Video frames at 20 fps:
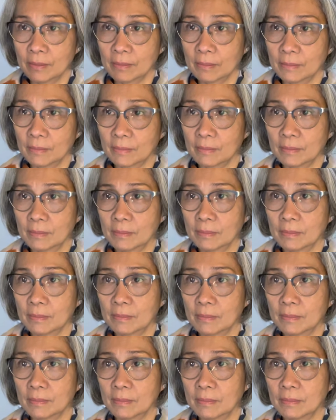
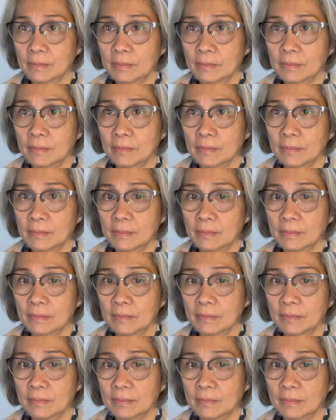Nothing is said.